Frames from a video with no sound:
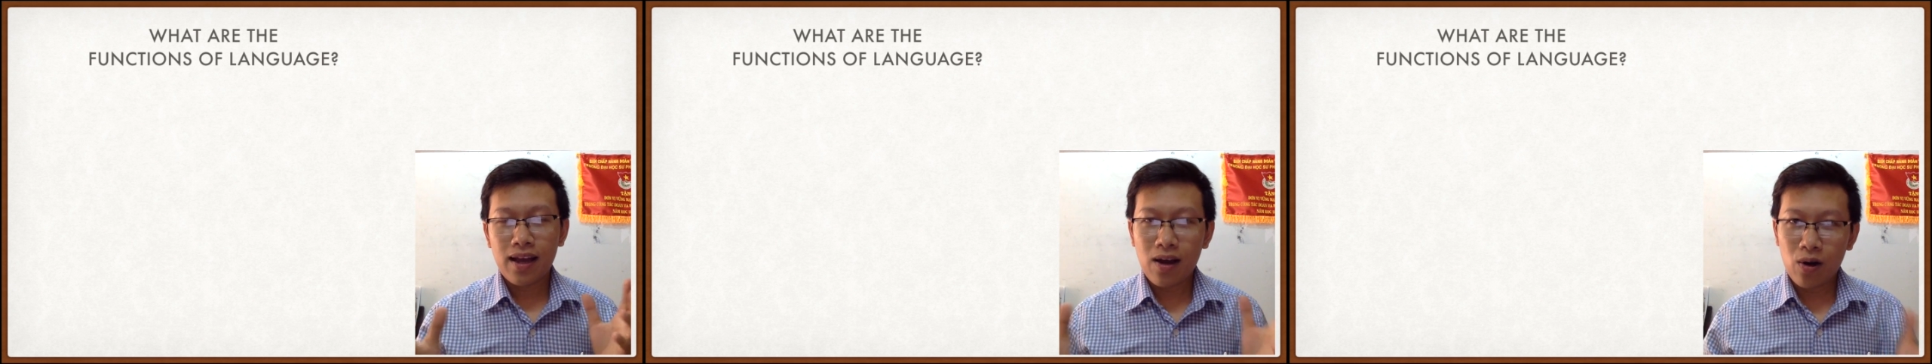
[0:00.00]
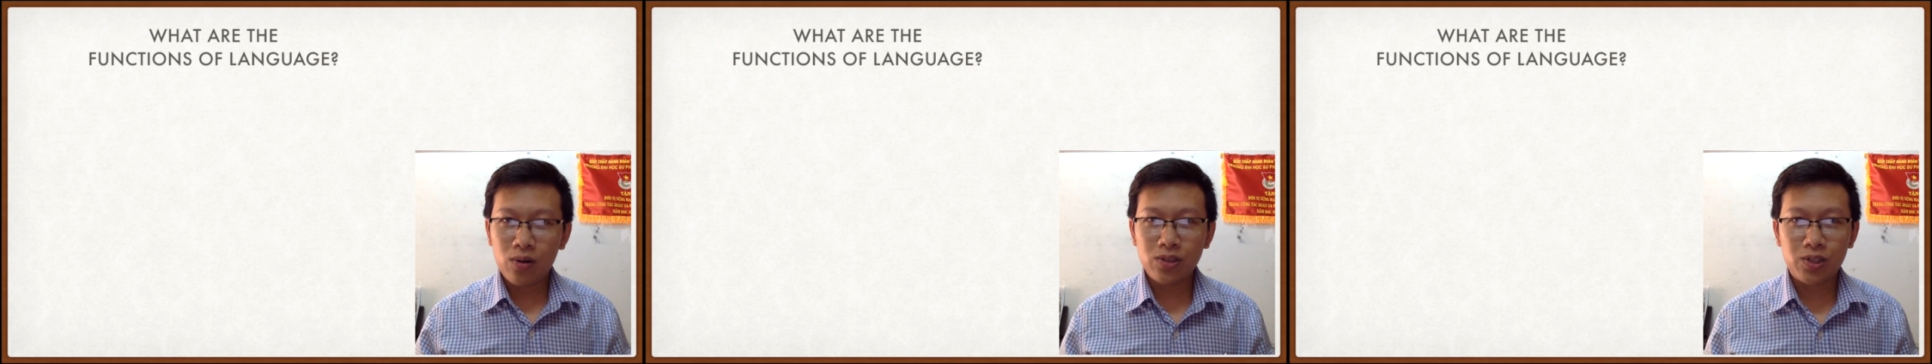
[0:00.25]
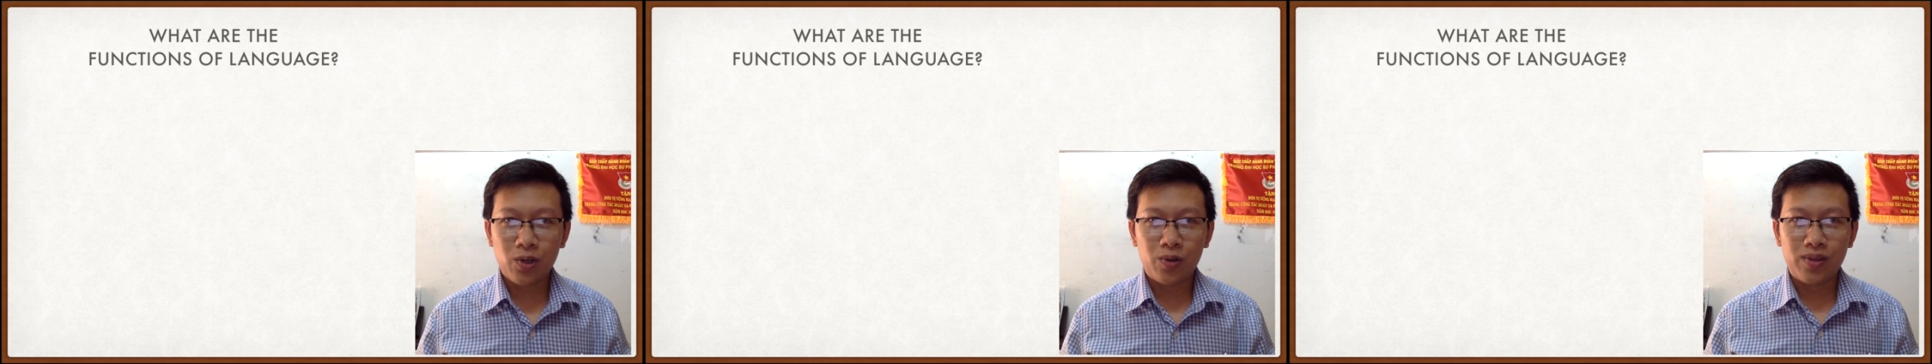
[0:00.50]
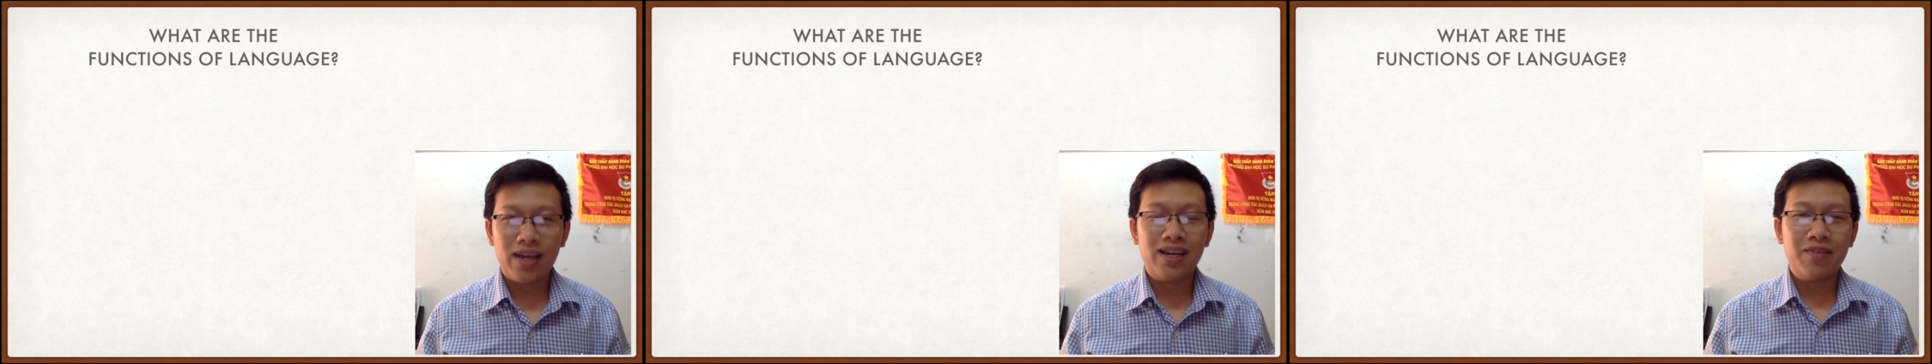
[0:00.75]

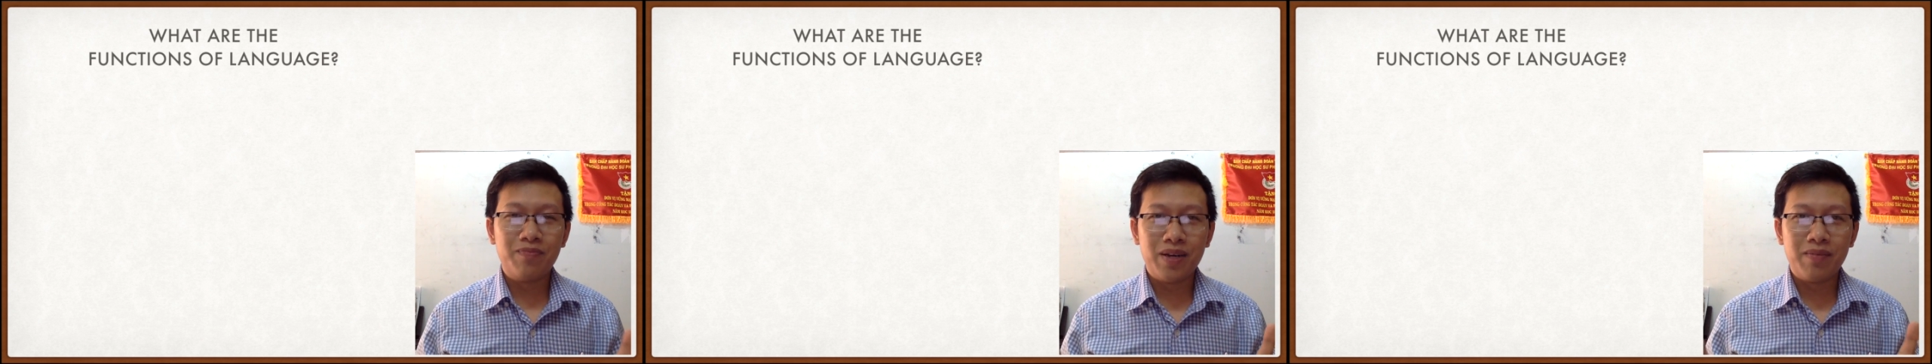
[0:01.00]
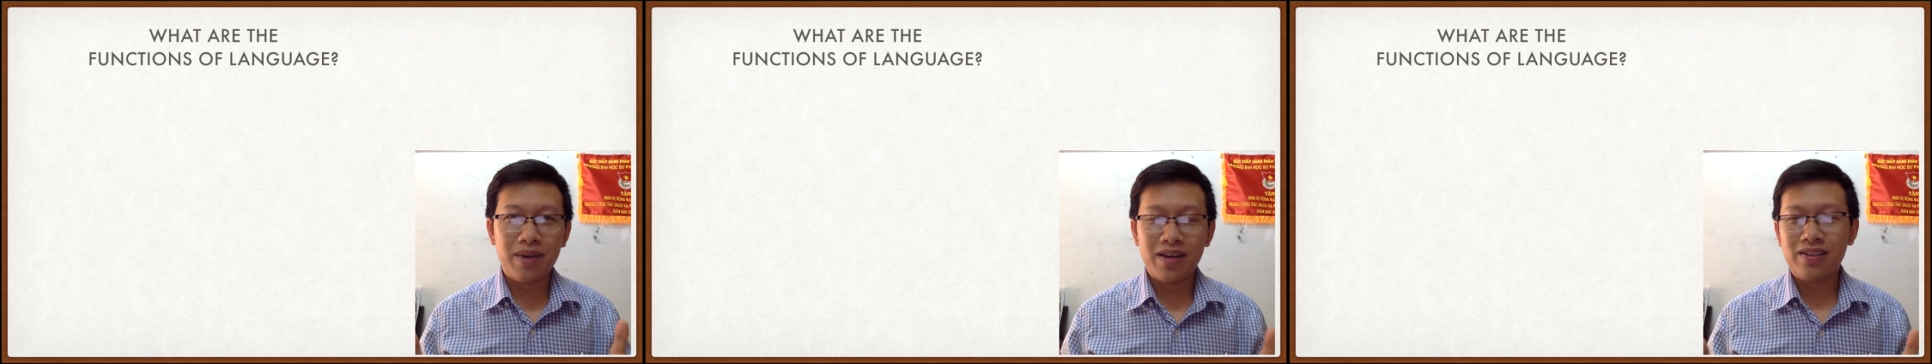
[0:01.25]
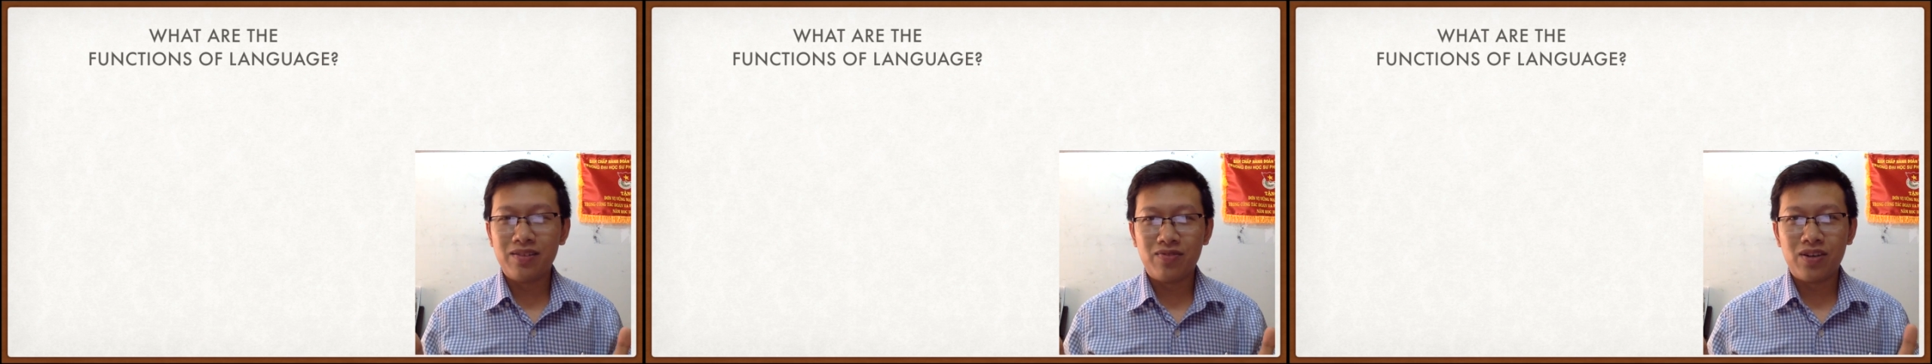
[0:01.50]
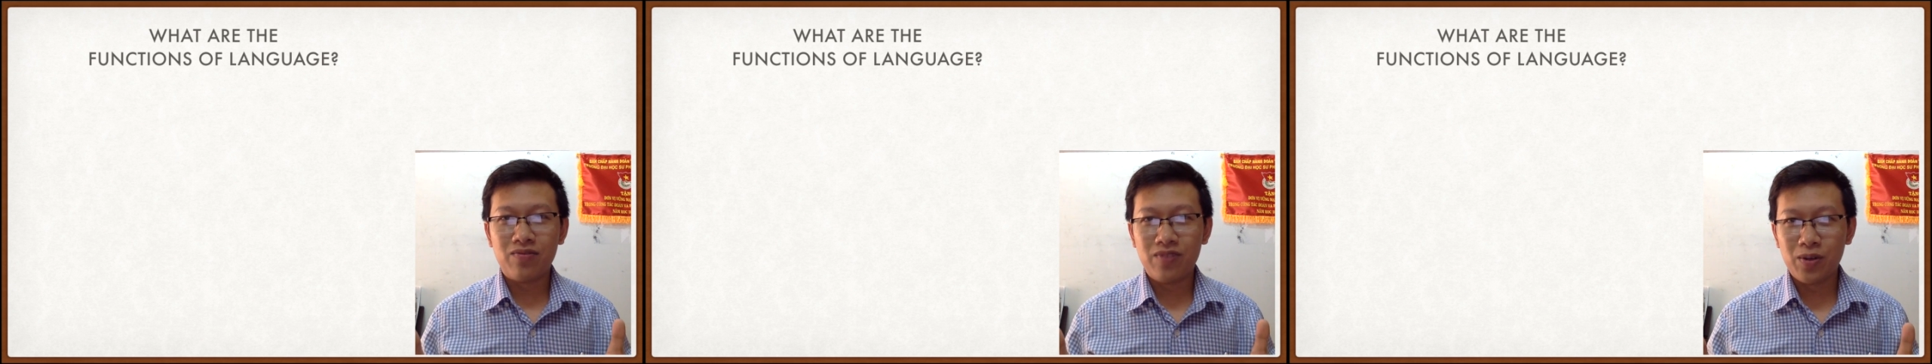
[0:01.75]
Also, there have been many
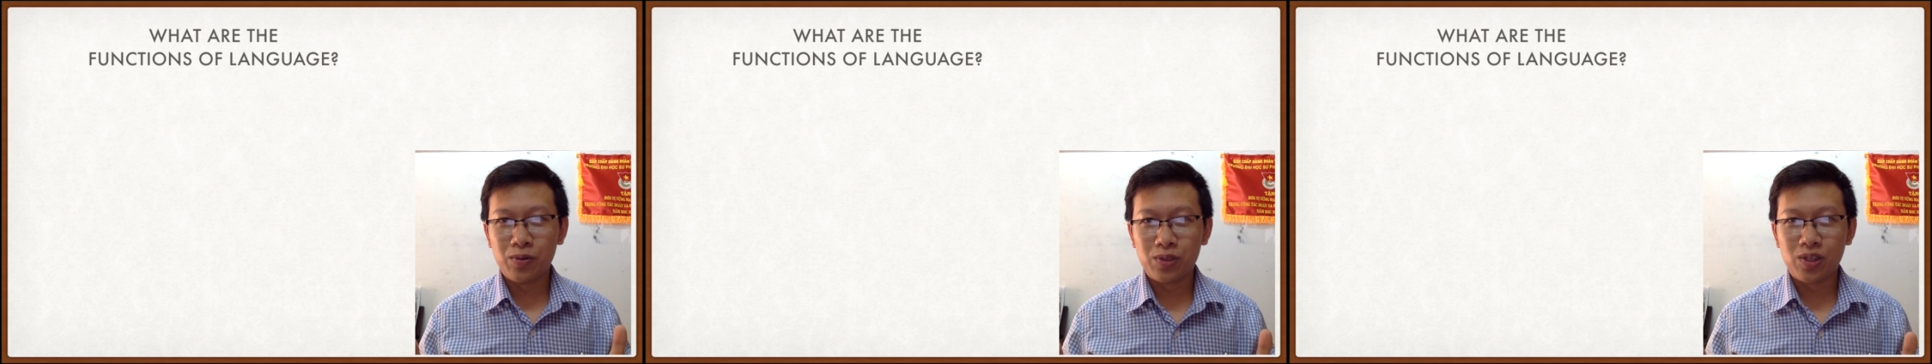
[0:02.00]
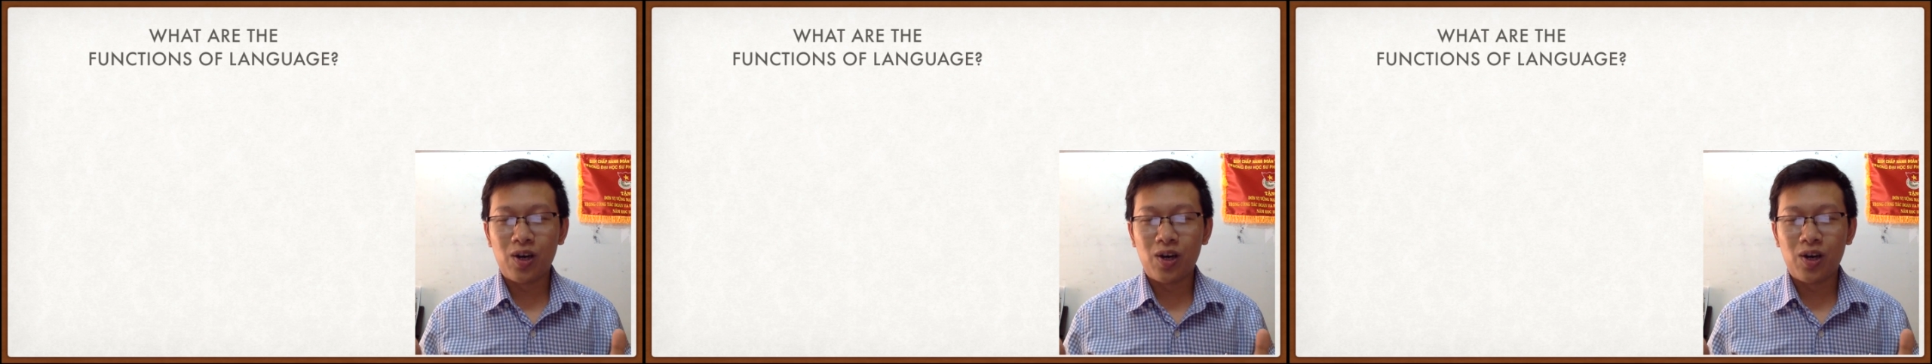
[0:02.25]
different views